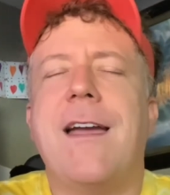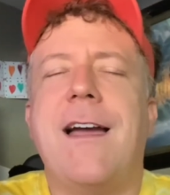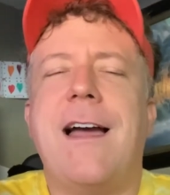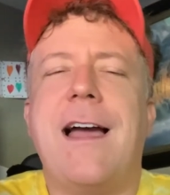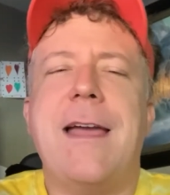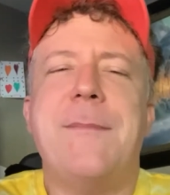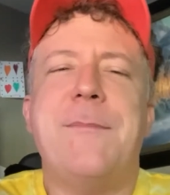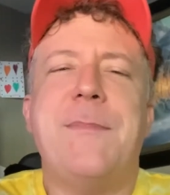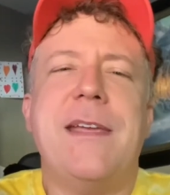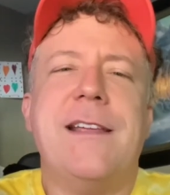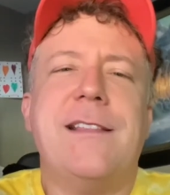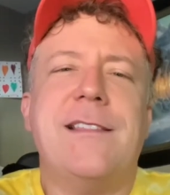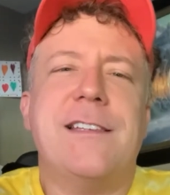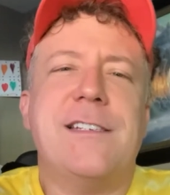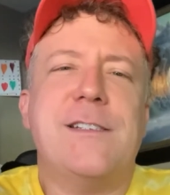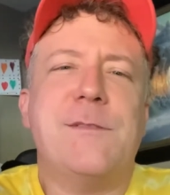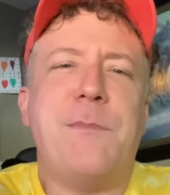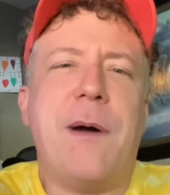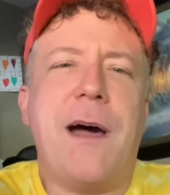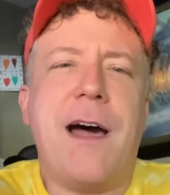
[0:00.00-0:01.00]
I baked
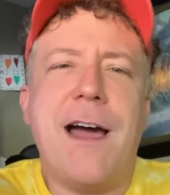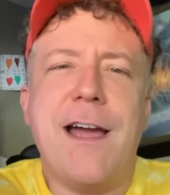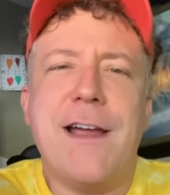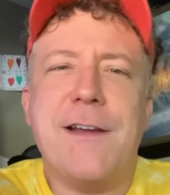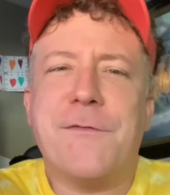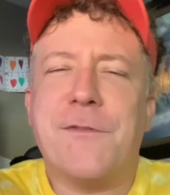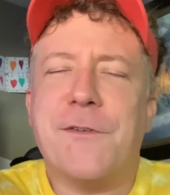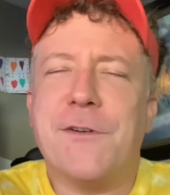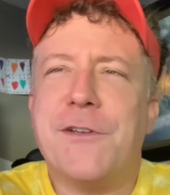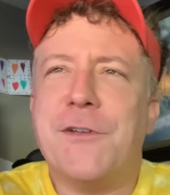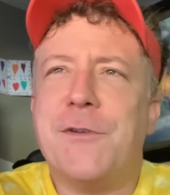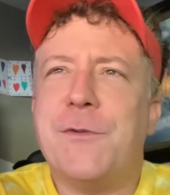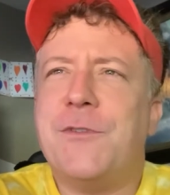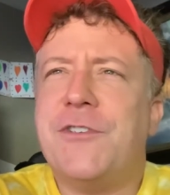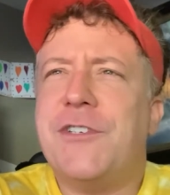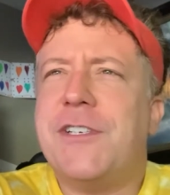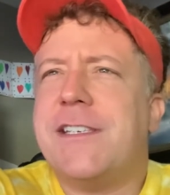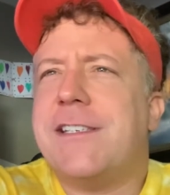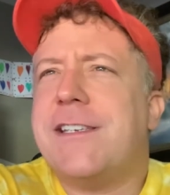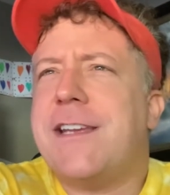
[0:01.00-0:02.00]
this pie for you.
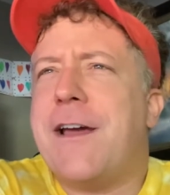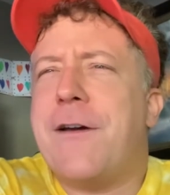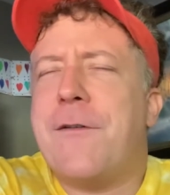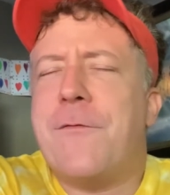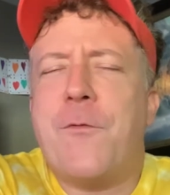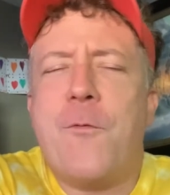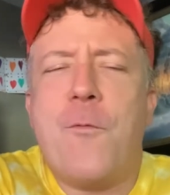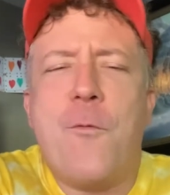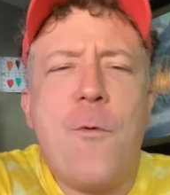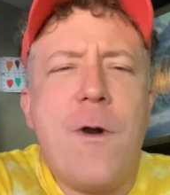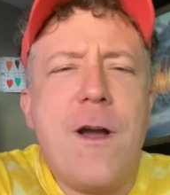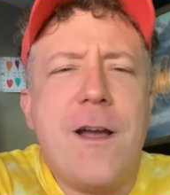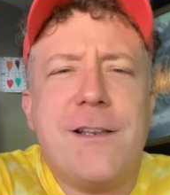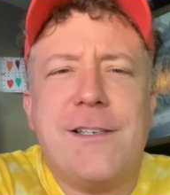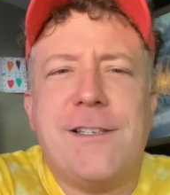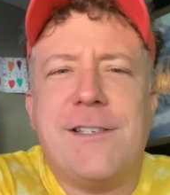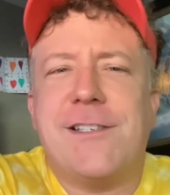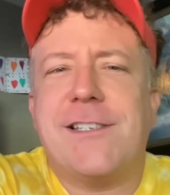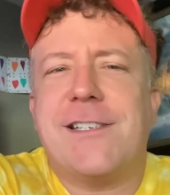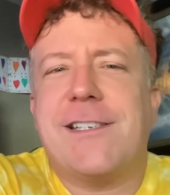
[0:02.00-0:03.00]
Just have
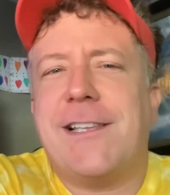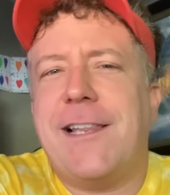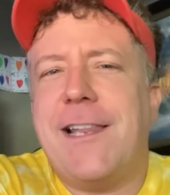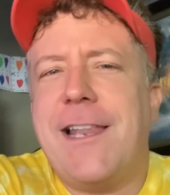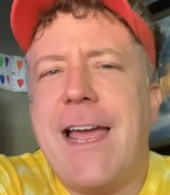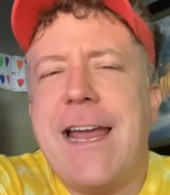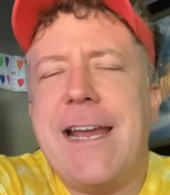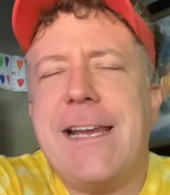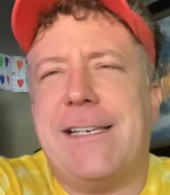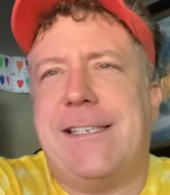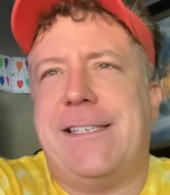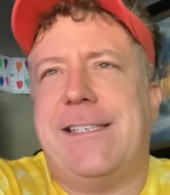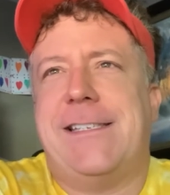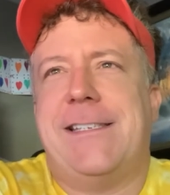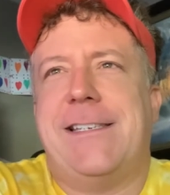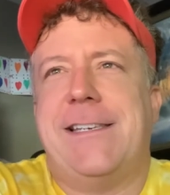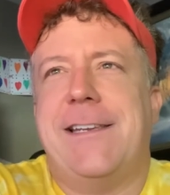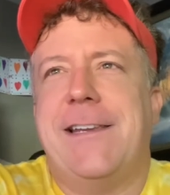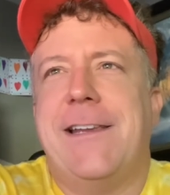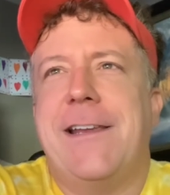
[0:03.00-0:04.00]
one
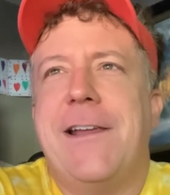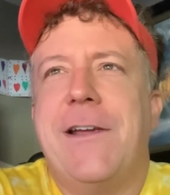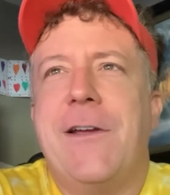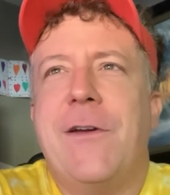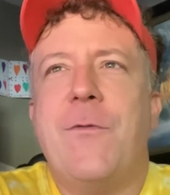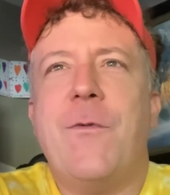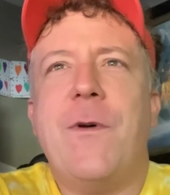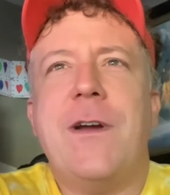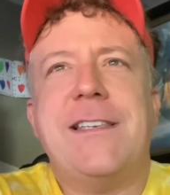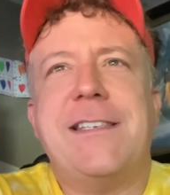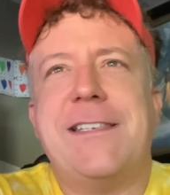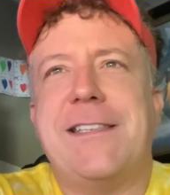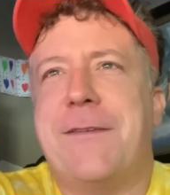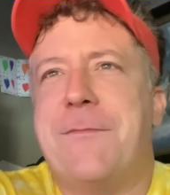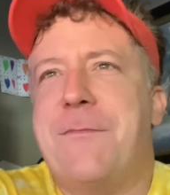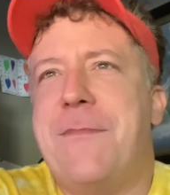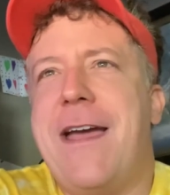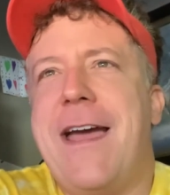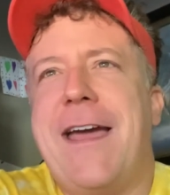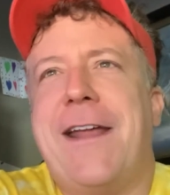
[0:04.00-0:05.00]
slice. What's the
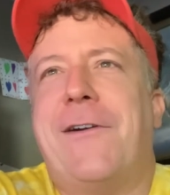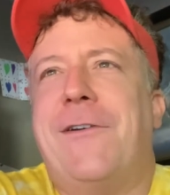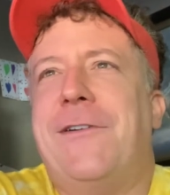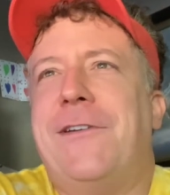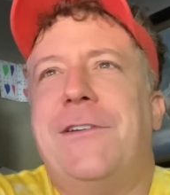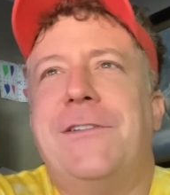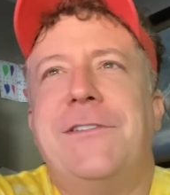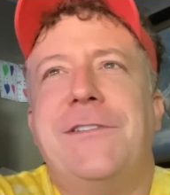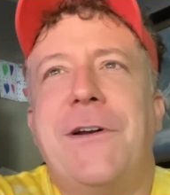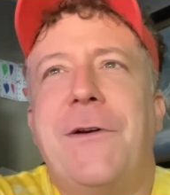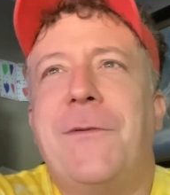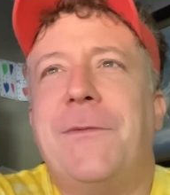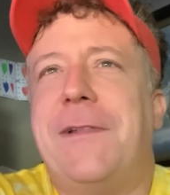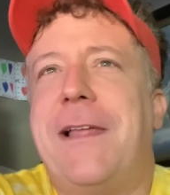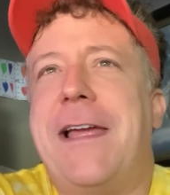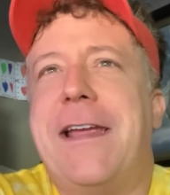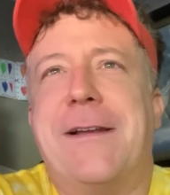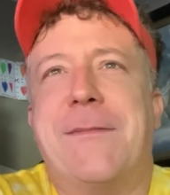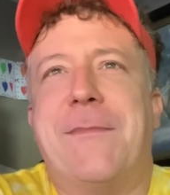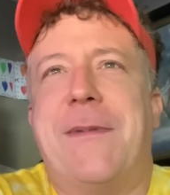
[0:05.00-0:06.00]
matter? You don't
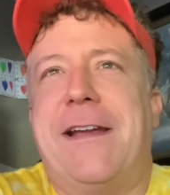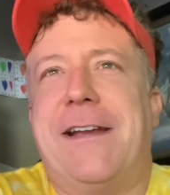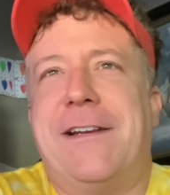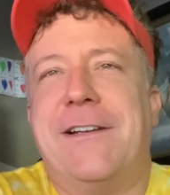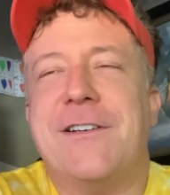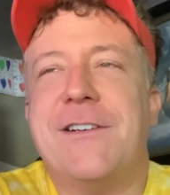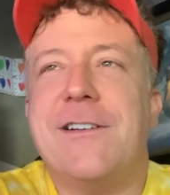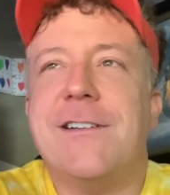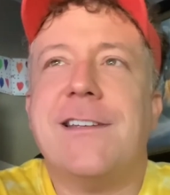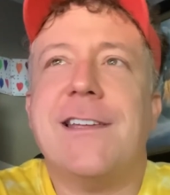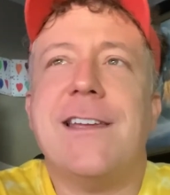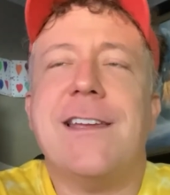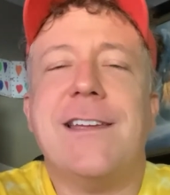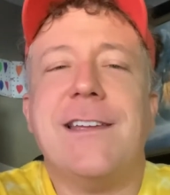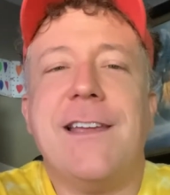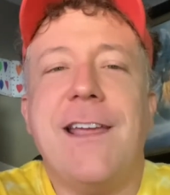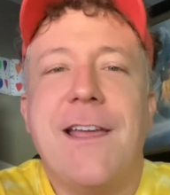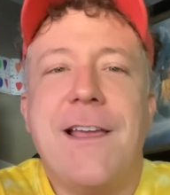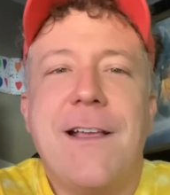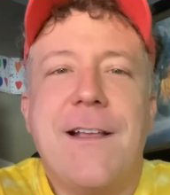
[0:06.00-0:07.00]
like my
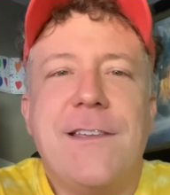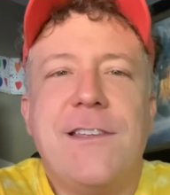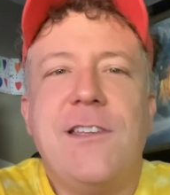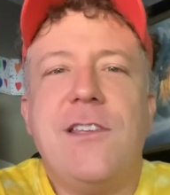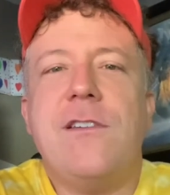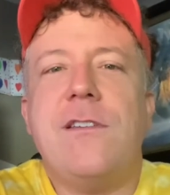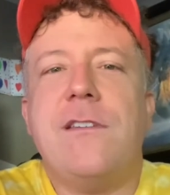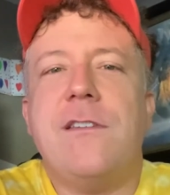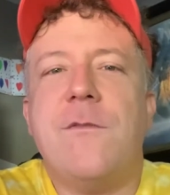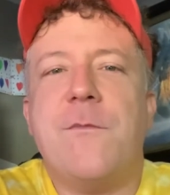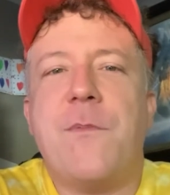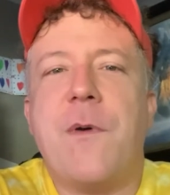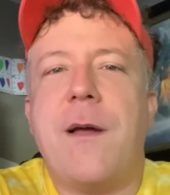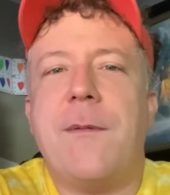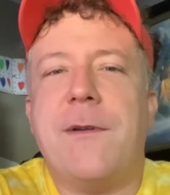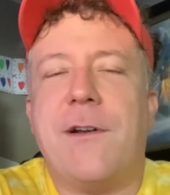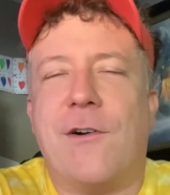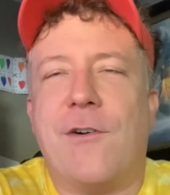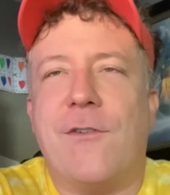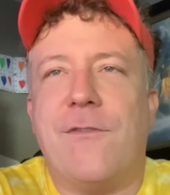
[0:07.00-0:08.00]
cooking? You've
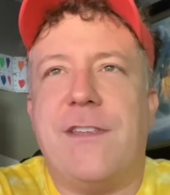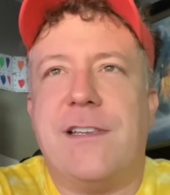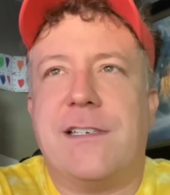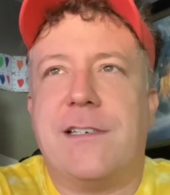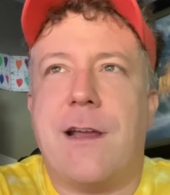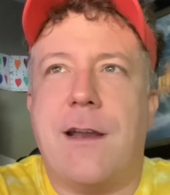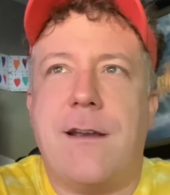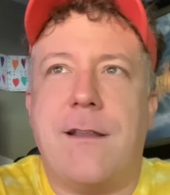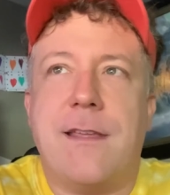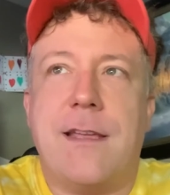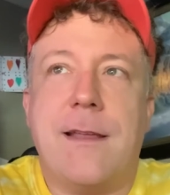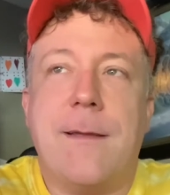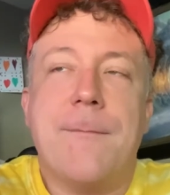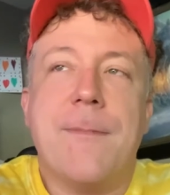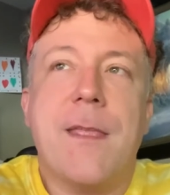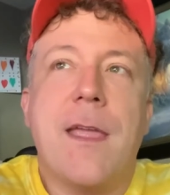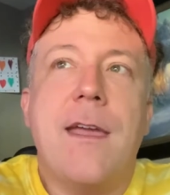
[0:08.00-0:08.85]
probably heard this kind of thing.